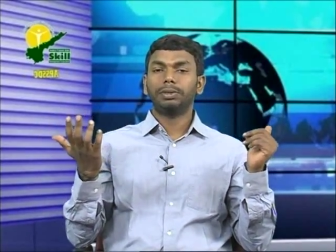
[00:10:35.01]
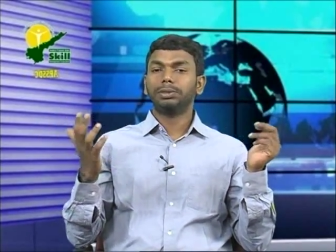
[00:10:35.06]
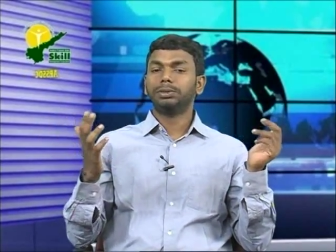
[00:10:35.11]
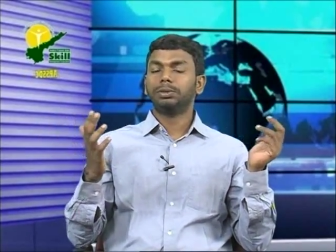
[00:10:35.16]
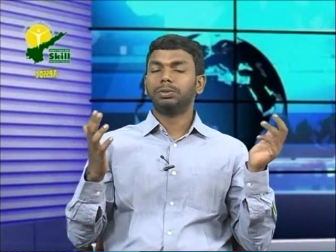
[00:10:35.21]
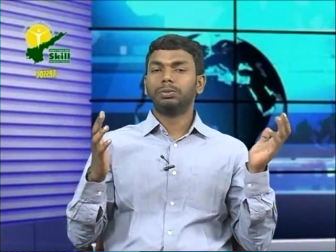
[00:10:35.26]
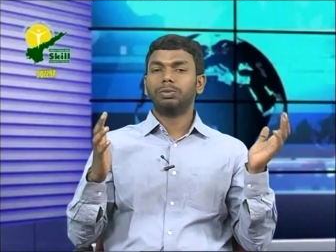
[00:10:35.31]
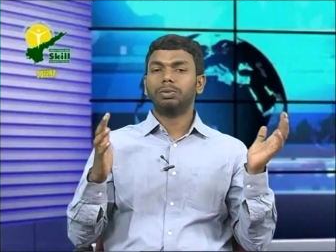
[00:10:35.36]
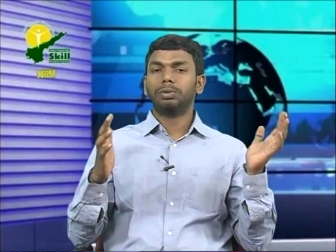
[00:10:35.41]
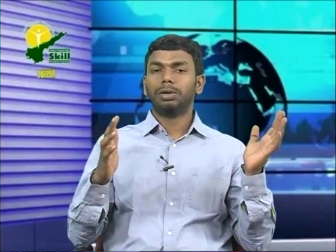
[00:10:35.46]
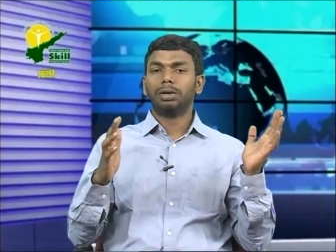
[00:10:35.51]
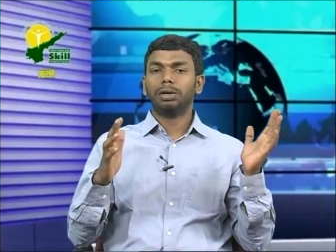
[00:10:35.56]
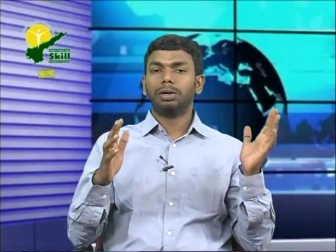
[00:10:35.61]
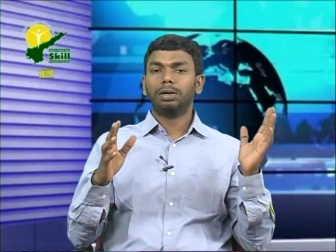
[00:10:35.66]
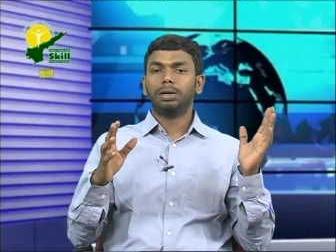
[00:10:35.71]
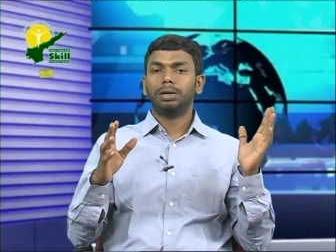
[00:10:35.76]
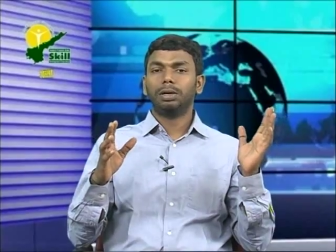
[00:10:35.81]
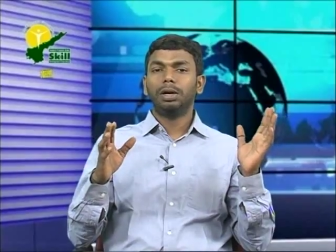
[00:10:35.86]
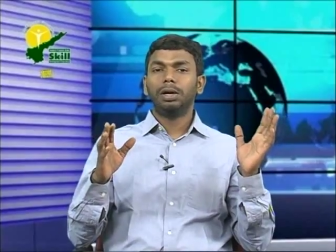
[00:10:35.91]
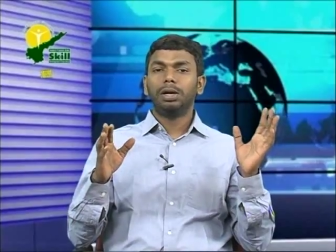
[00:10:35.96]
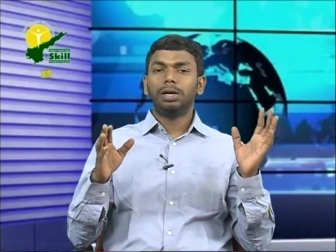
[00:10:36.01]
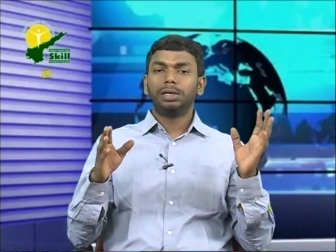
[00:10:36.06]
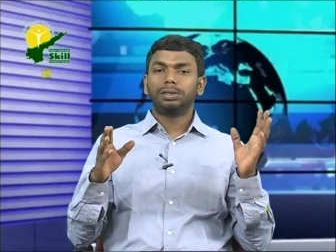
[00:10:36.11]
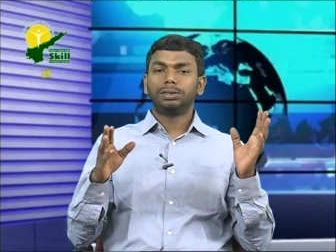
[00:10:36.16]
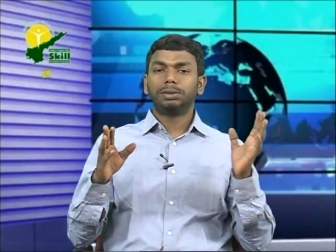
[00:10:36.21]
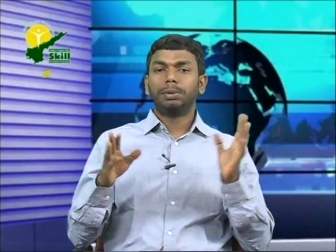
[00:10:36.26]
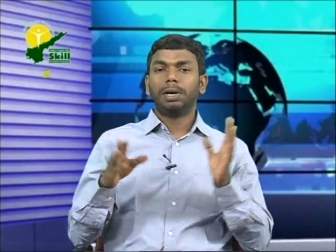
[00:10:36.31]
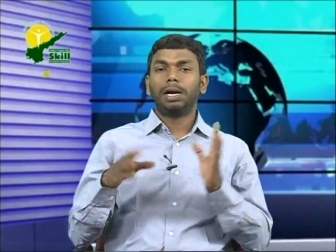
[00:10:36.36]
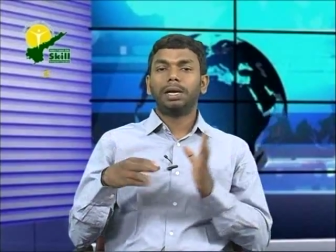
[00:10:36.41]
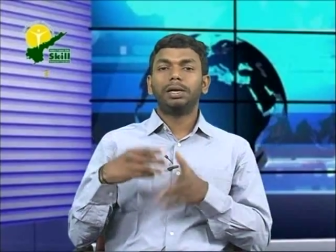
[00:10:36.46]
So
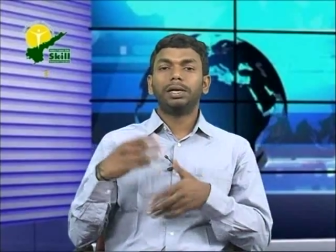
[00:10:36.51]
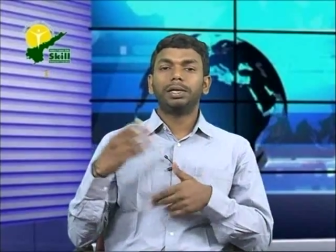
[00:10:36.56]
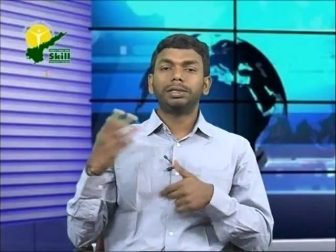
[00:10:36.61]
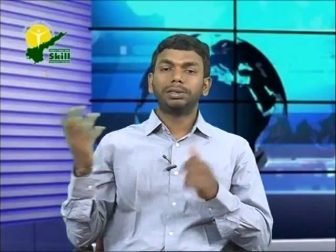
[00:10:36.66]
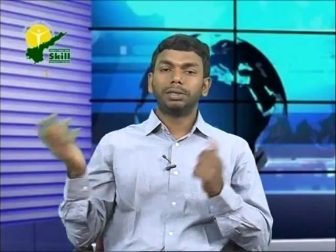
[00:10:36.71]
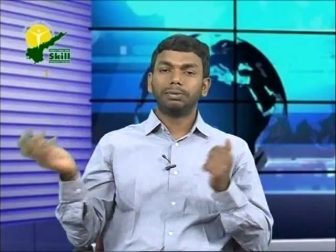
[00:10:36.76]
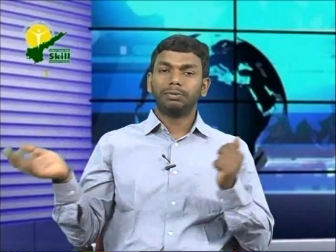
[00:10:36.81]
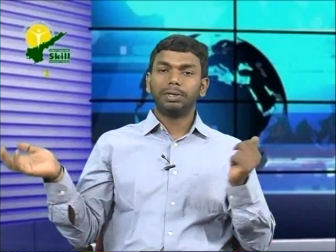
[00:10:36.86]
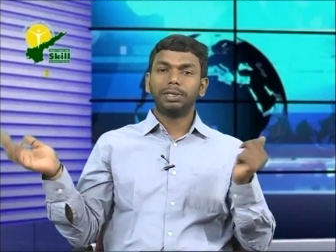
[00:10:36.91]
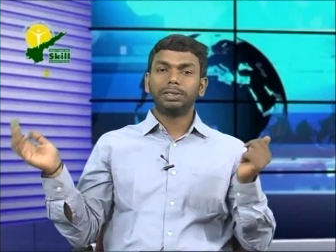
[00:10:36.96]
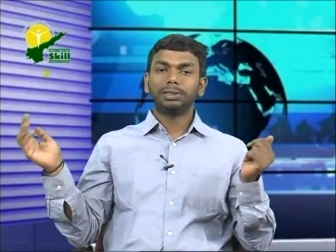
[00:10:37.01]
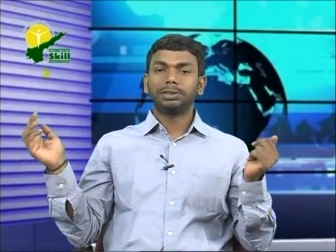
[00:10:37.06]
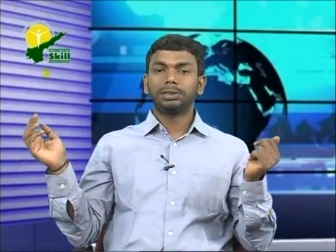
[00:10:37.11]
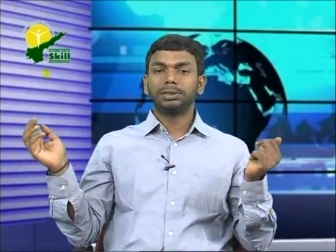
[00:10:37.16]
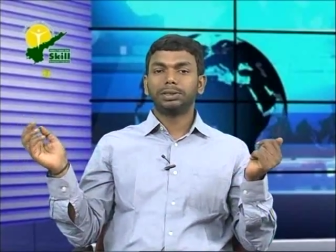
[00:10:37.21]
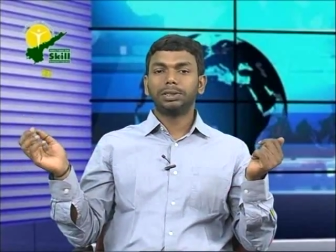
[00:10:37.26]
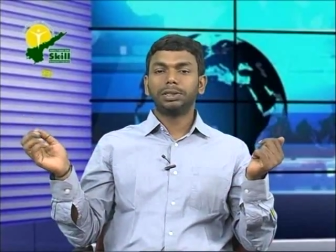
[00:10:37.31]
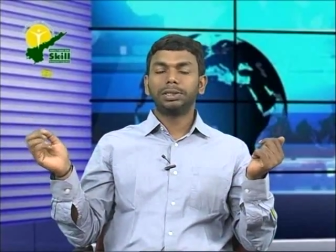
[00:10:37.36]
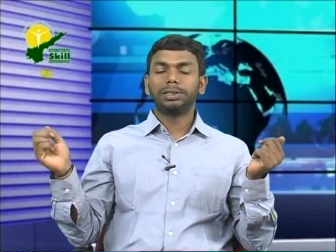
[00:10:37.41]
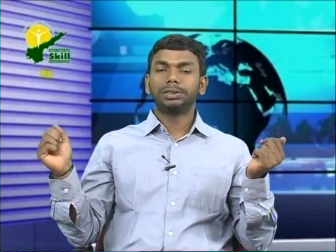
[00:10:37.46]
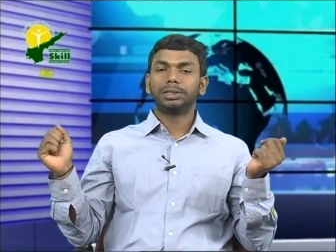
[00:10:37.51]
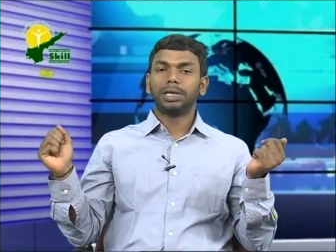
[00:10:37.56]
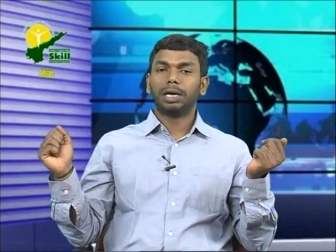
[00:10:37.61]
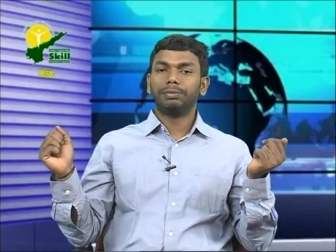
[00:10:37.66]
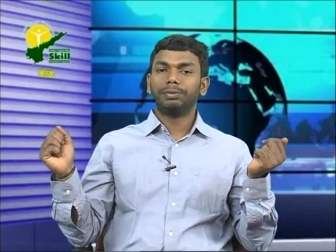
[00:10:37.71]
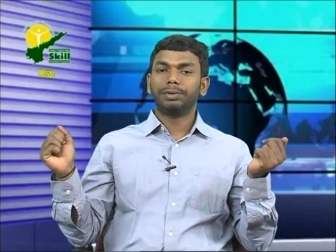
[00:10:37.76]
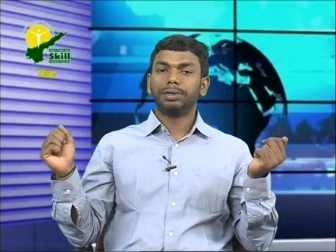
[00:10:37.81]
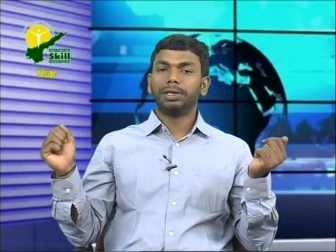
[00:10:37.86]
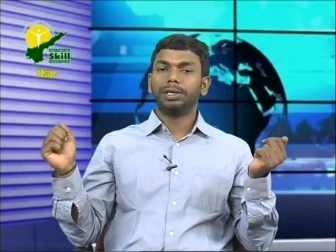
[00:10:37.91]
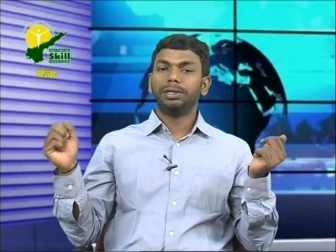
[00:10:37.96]
some hundreds of links it is
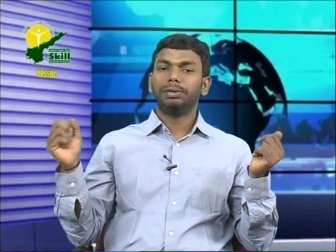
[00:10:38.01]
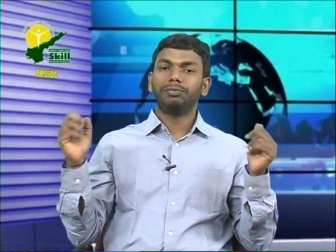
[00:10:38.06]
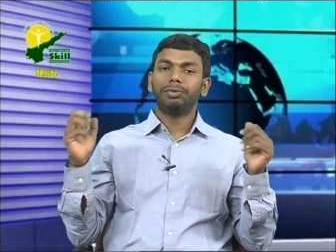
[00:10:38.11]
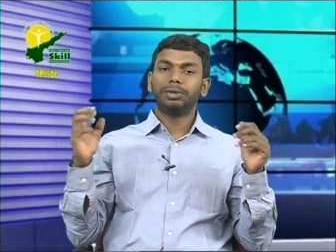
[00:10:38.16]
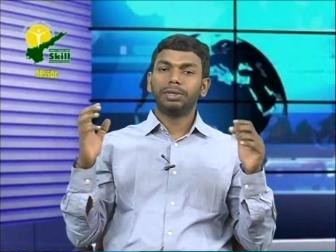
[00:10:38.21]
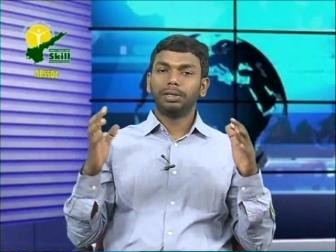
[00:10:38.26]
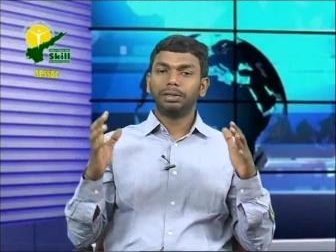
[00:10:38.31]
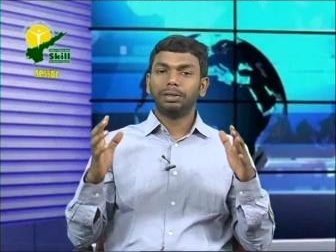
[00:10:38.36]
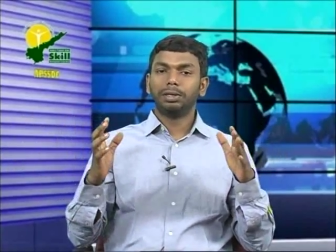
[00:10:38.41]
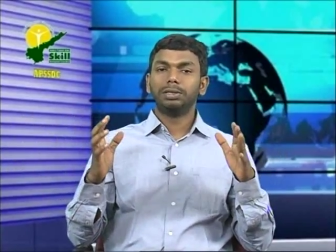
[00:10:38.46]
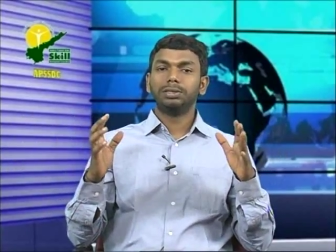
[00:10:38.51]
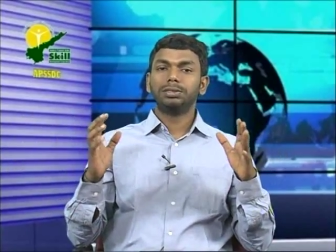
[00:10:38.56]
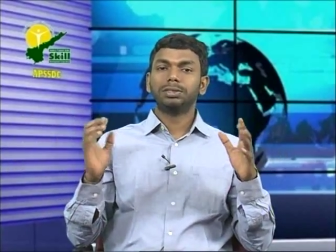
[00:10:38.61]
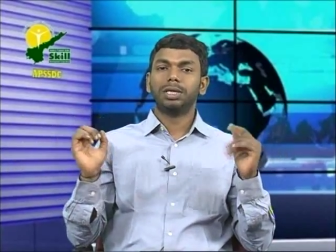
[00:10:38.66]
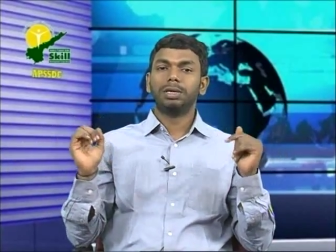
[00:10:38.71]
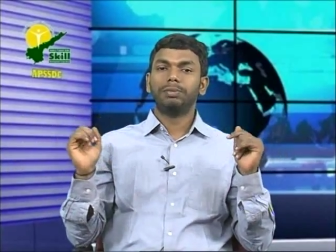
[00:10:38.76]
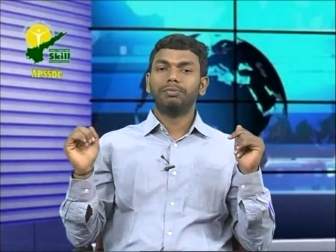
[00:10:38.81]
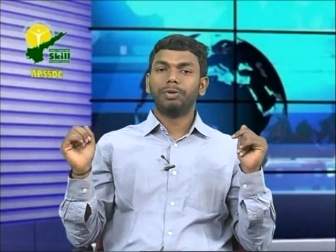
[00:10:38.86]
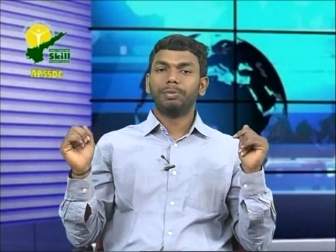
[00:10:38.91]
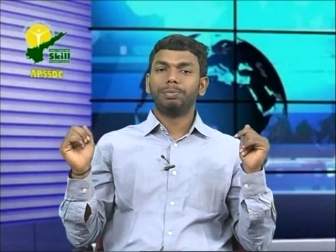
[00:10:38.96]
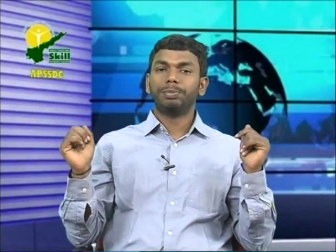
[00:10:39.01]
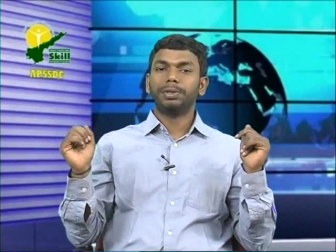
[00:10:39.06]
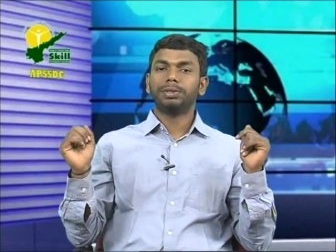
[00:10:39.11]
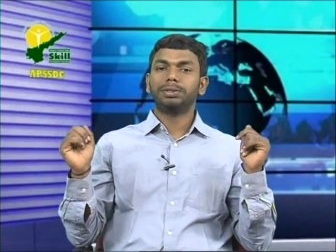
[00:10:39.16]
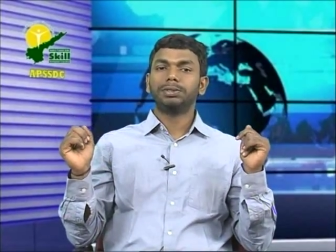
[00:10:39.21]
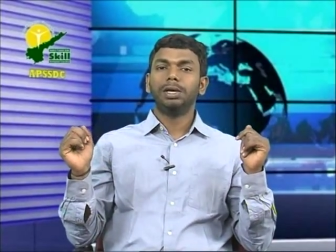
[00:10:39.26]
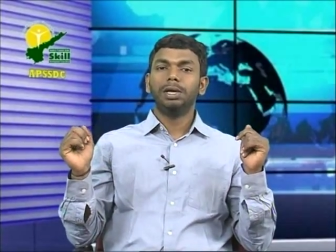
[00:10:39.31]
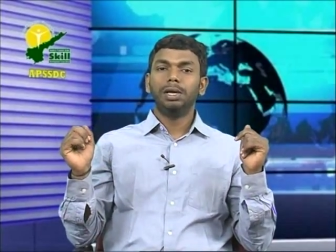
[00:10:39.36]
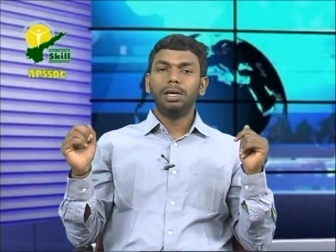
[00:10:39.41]
having within the same web page.